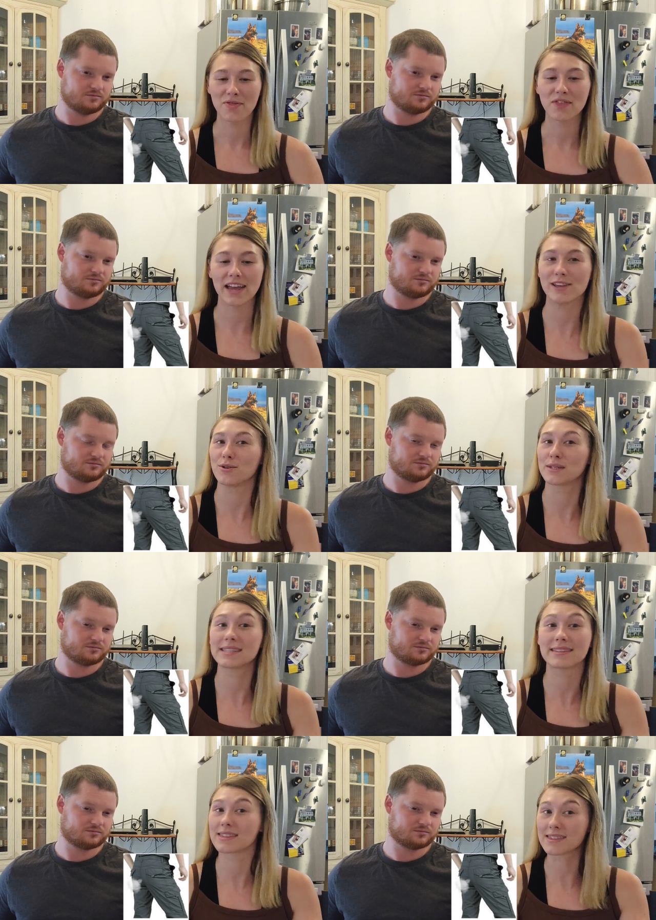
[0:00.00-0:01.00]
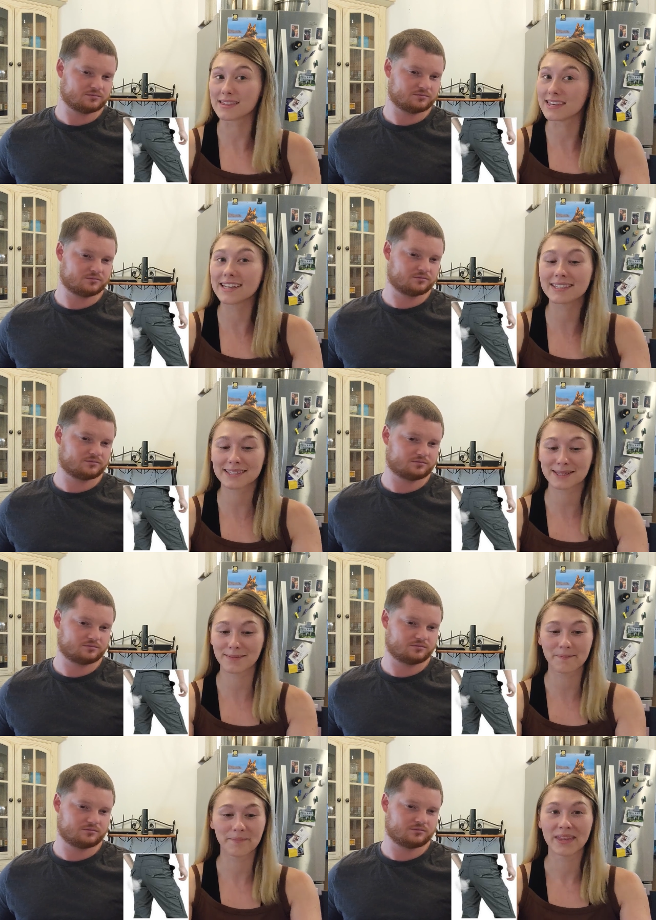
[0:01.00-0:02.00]
Speaker 1: they use this
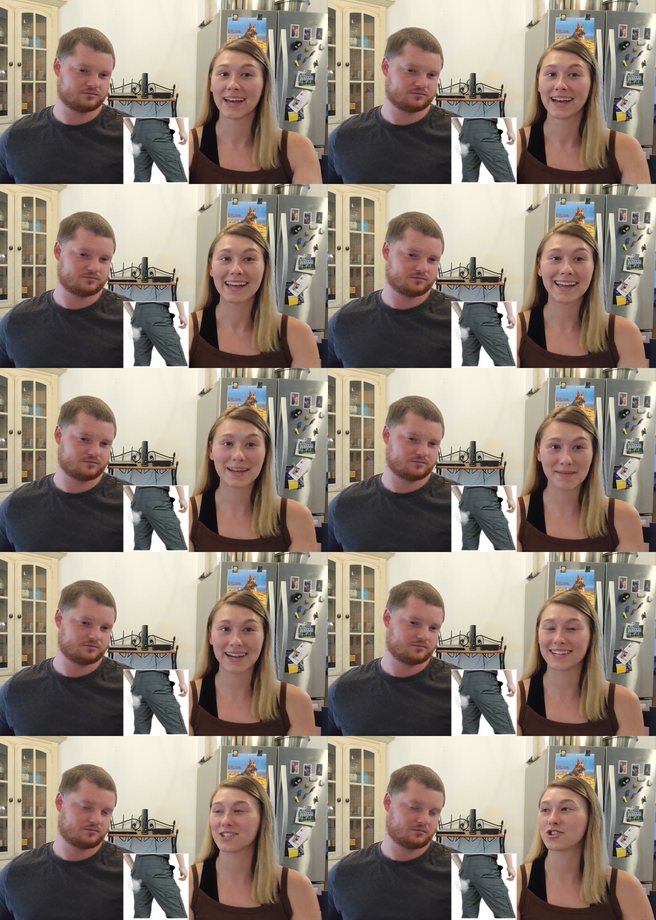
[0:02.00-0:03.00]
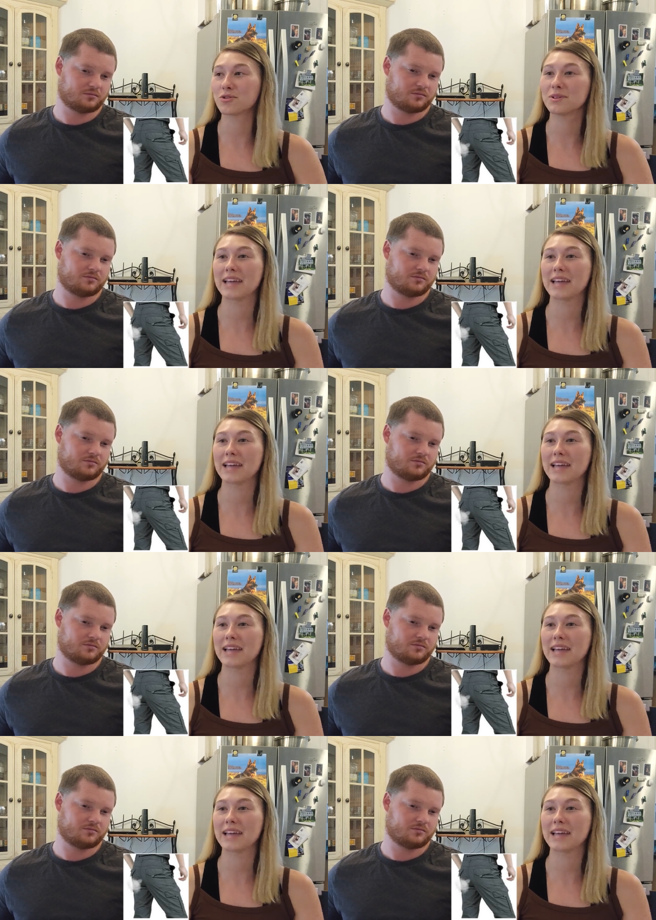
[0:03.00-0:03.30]
image to